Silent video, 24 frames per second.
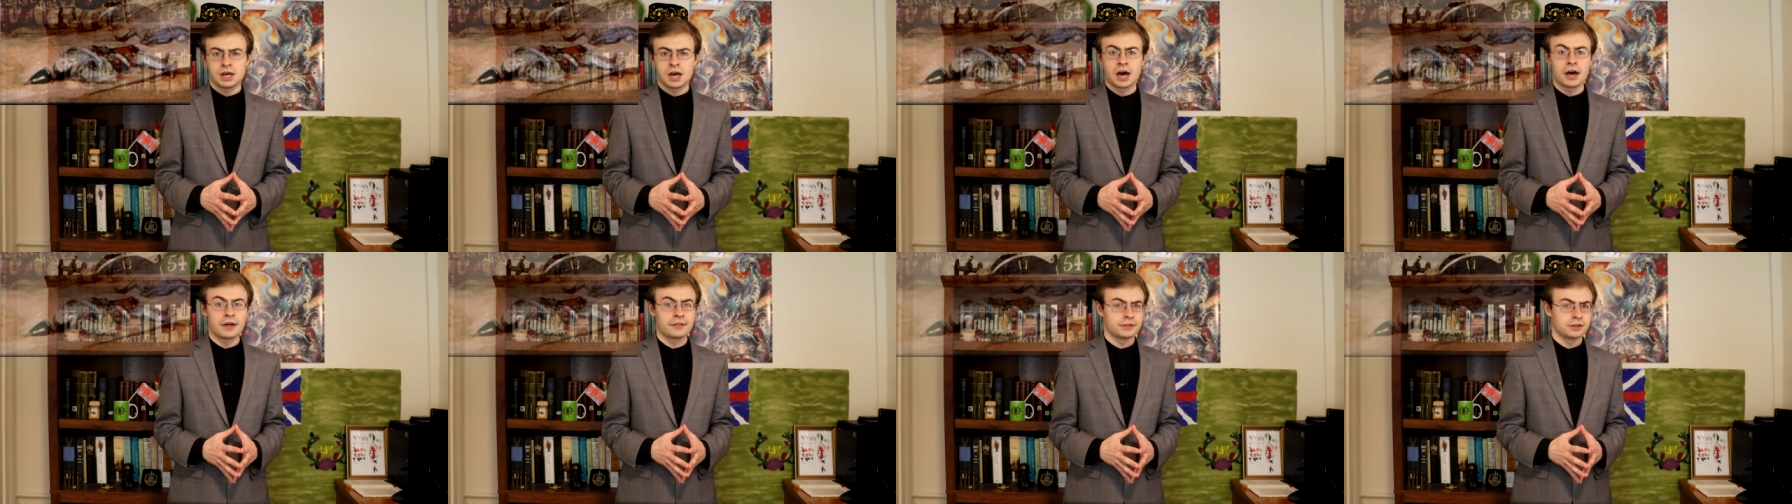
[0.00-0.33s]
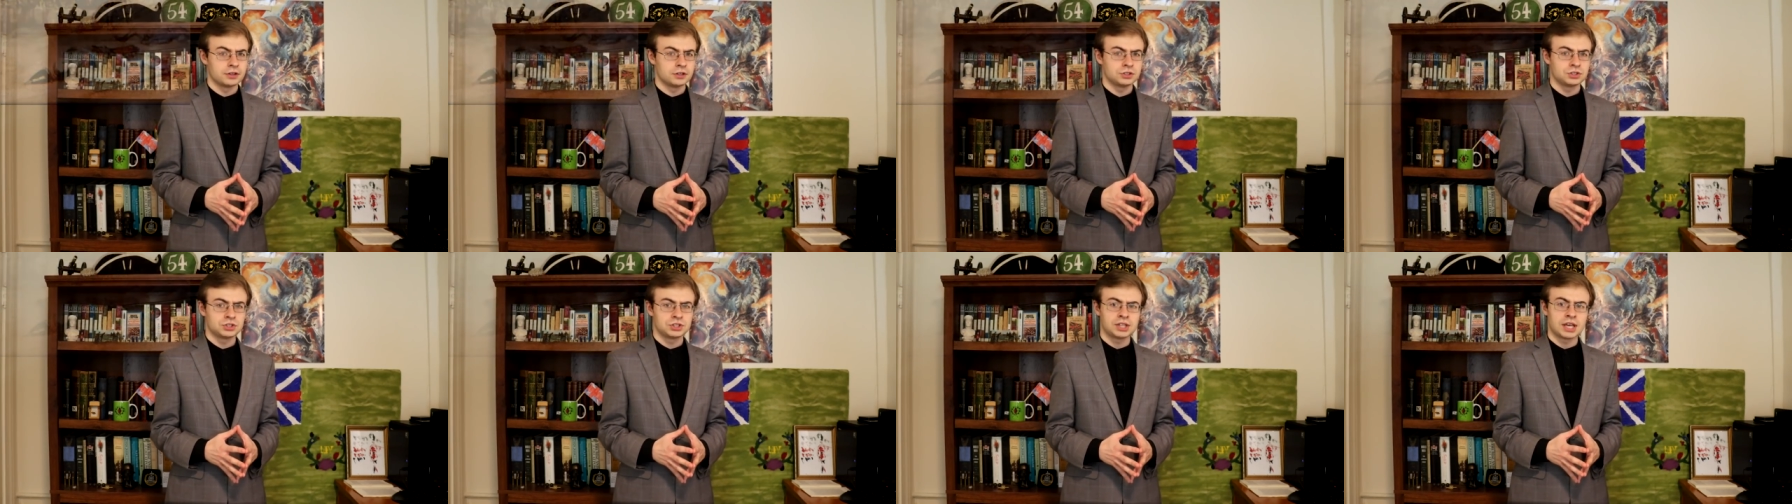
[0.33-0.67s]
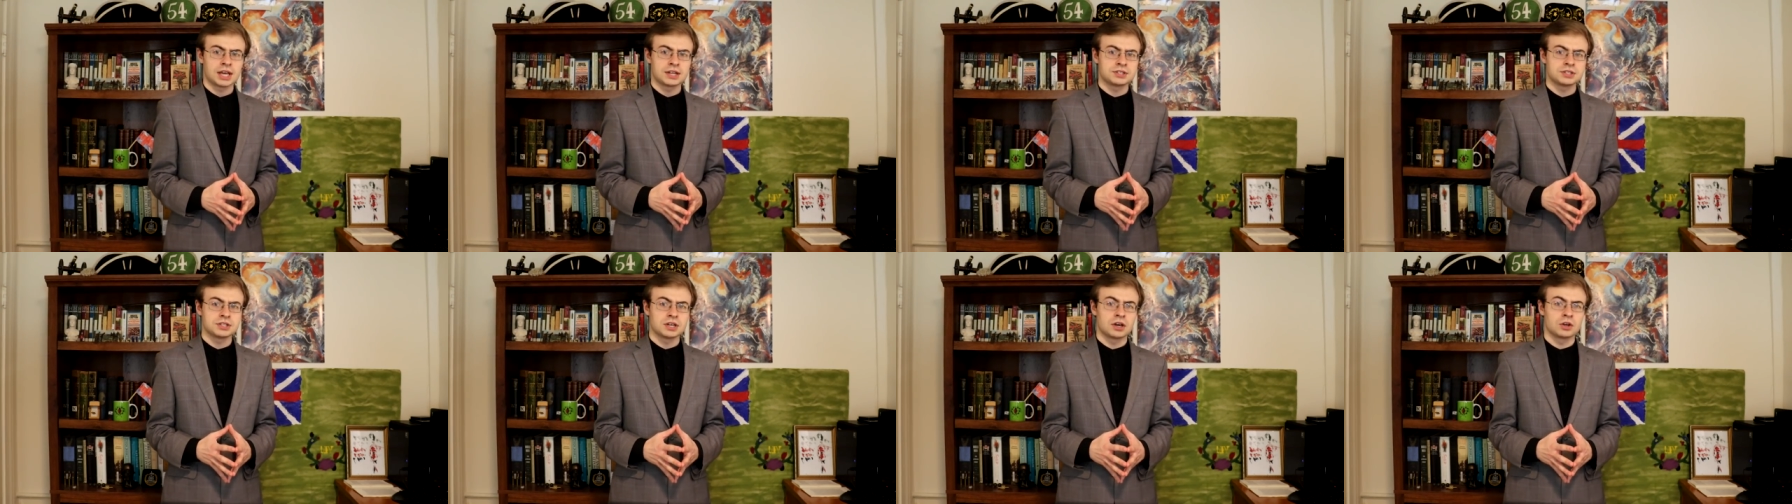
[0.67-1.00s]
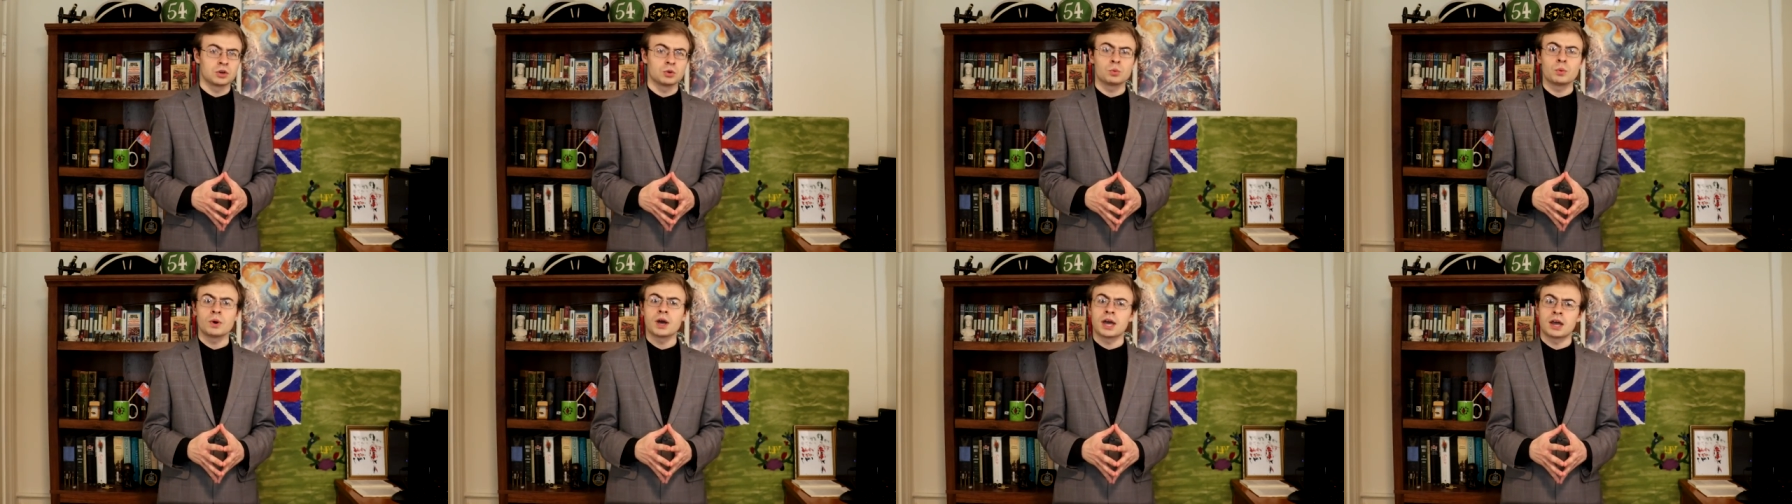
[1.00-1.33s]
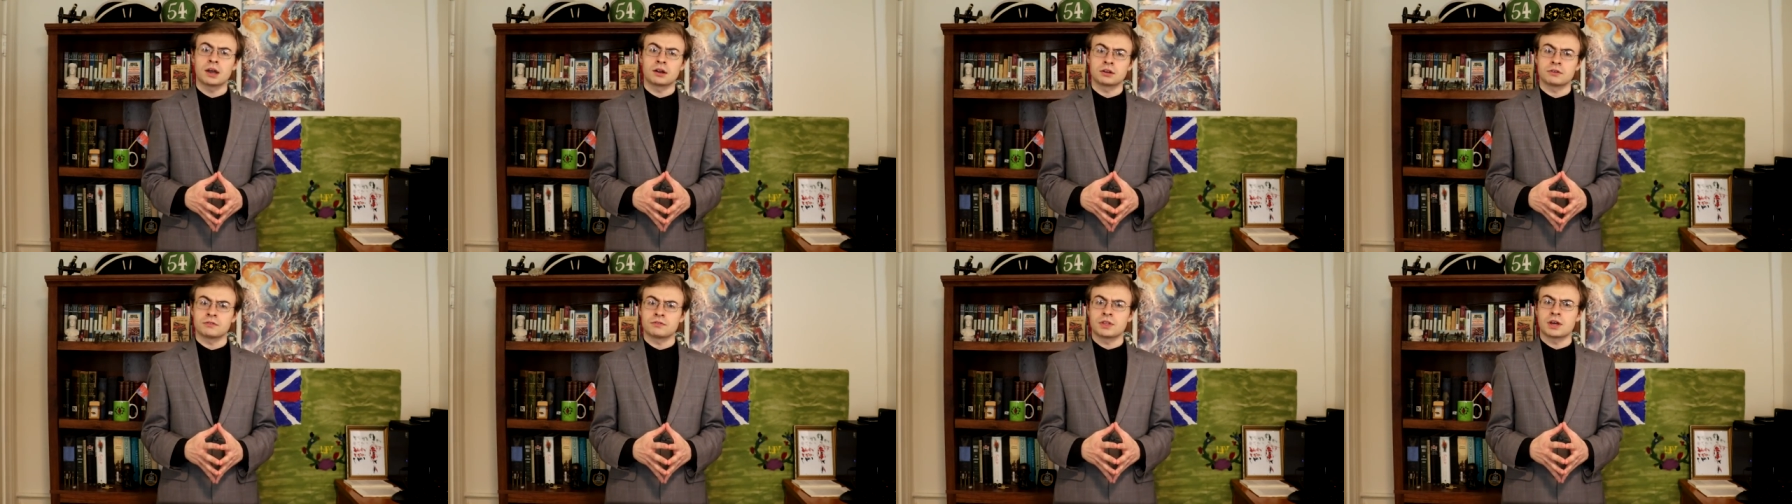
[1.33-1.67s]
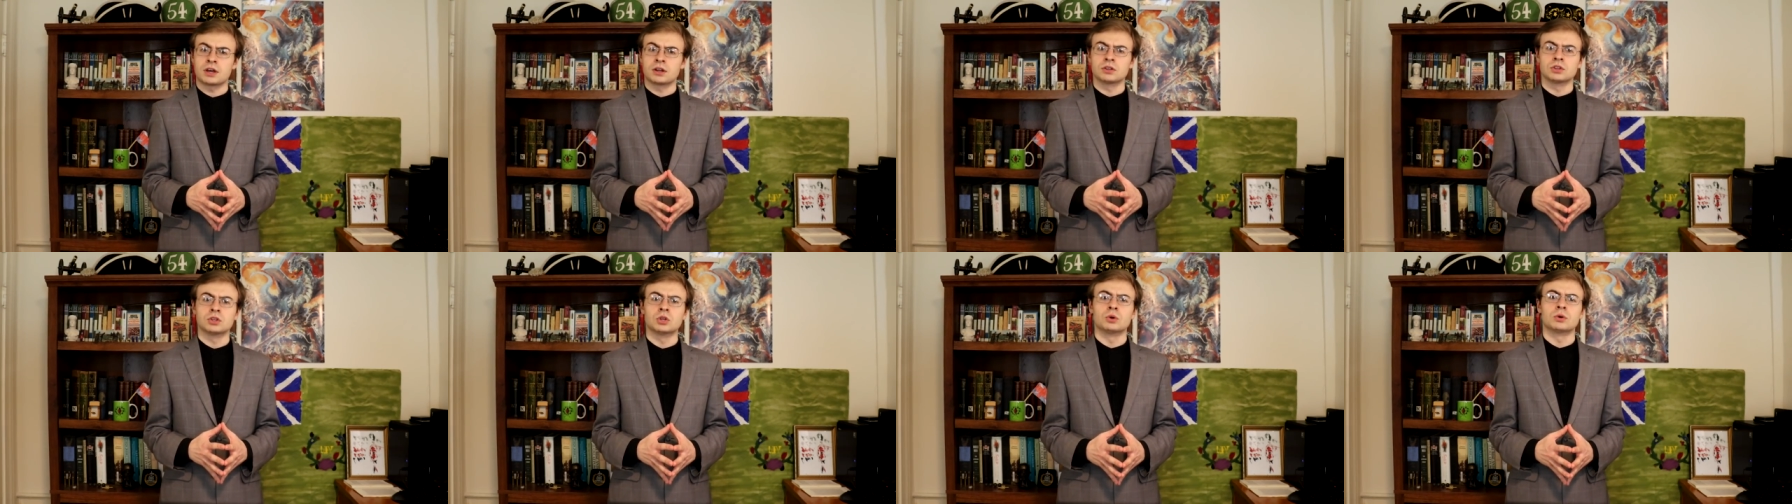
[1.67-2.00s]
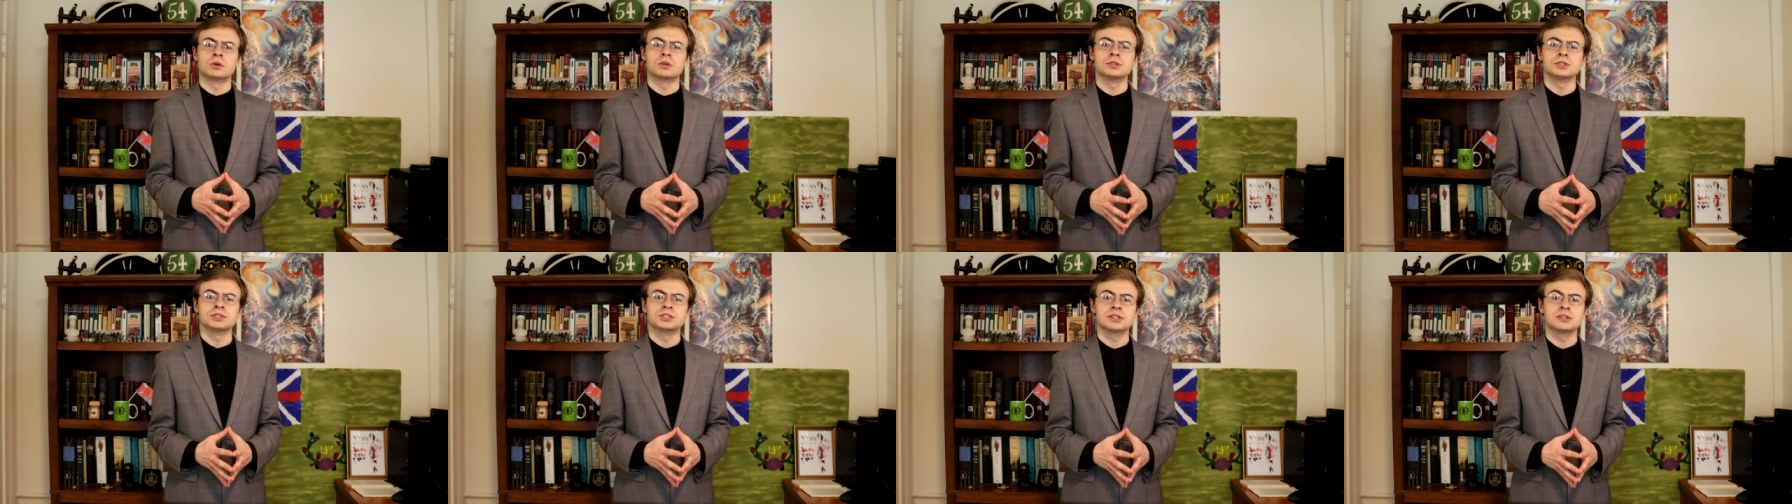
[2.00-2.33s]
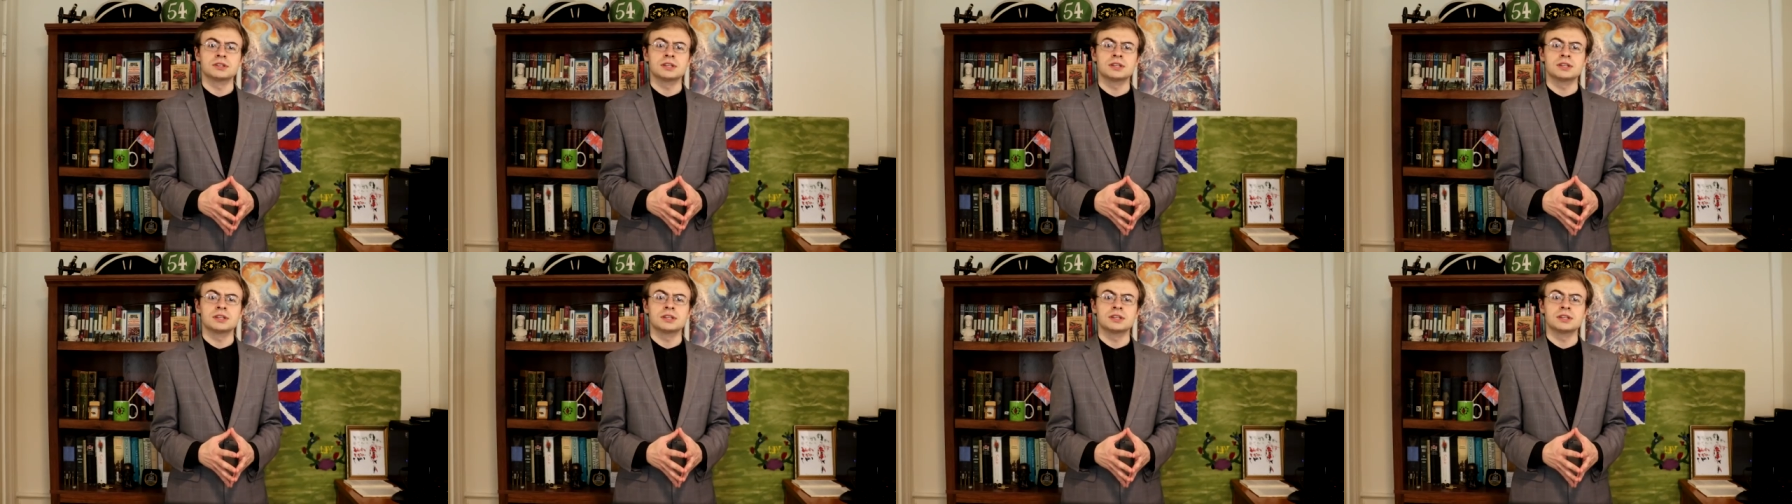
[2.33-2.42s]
Others, yet unaware of their laurels,